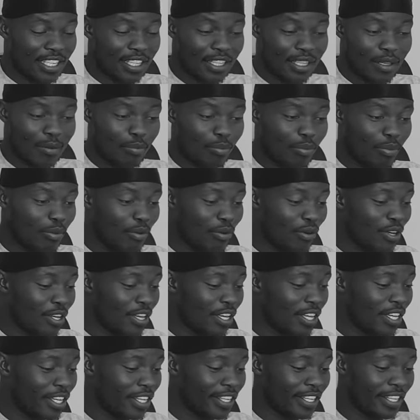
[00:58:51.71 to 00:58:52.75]
The
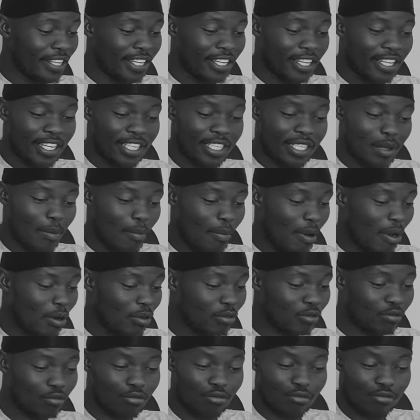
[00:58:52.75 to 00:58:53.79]
boy is
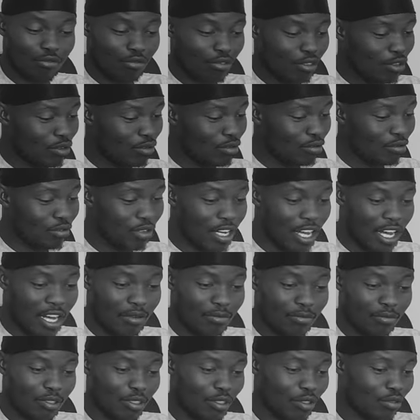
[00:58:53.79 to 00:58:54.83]
about to, you know,
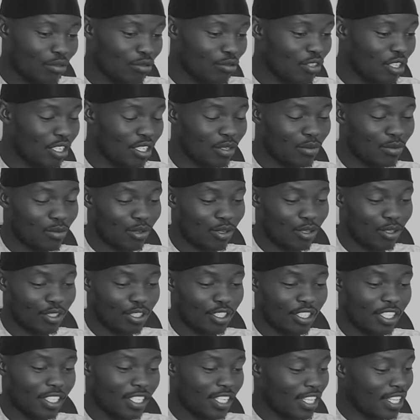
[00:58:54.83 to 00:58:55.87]
come into this
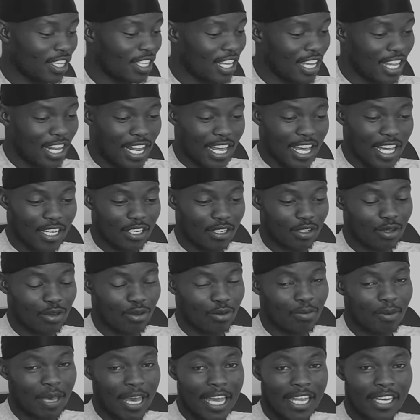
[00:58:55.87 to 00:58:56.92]
world, they're like,
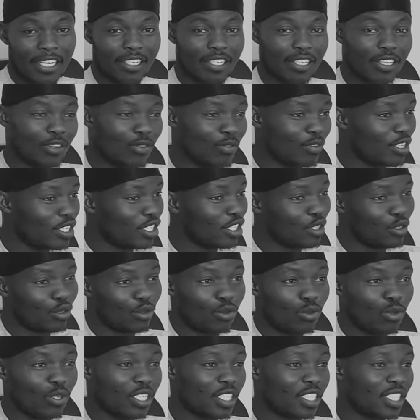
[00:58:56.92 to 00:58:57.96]
no, man, we need to
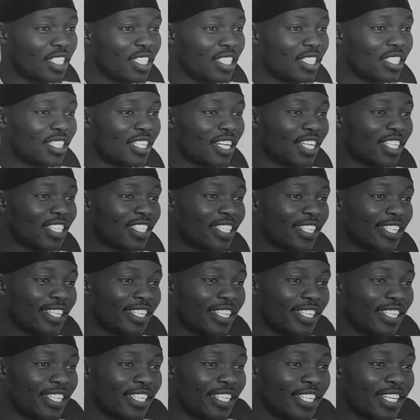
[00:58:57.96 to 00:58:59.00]
do a C
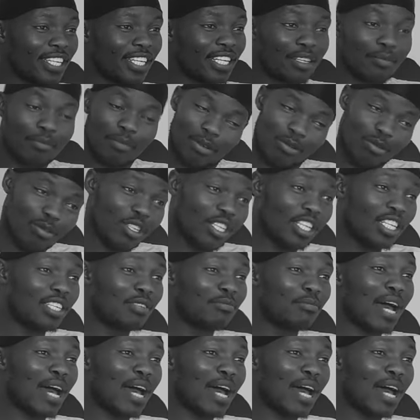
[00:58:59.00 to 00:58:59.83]
section, but we need